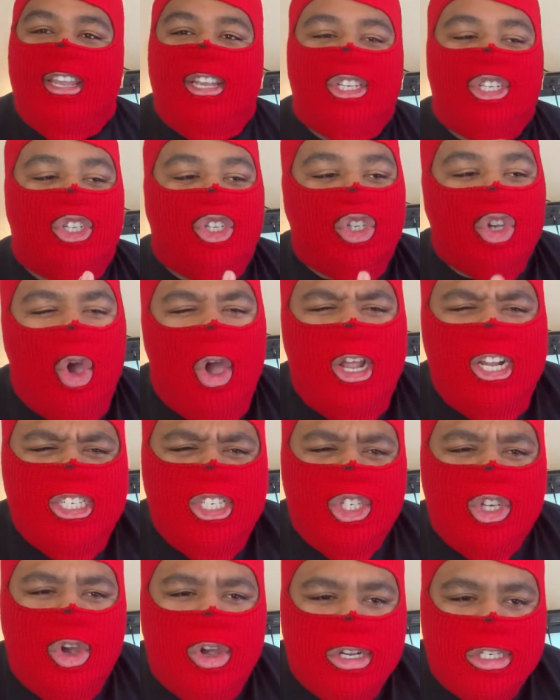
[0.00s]
the short,
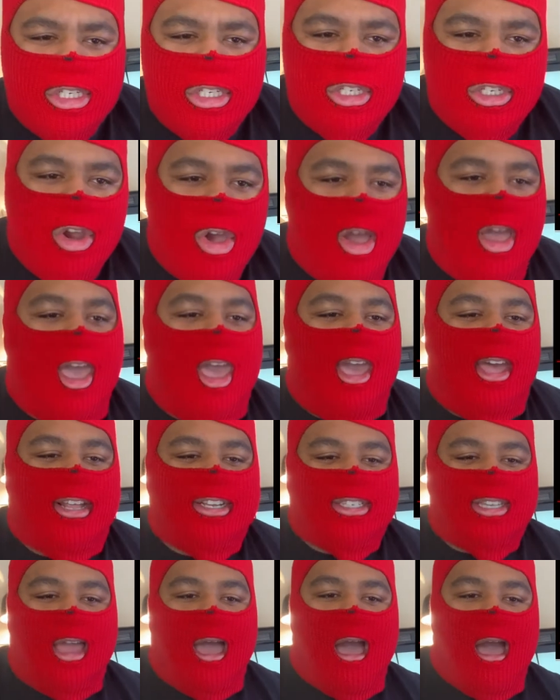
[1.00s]
short, short
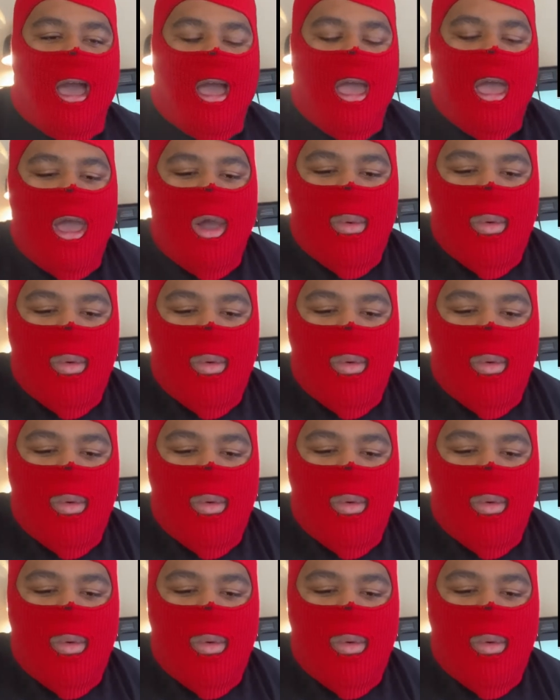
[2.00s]
hairstyle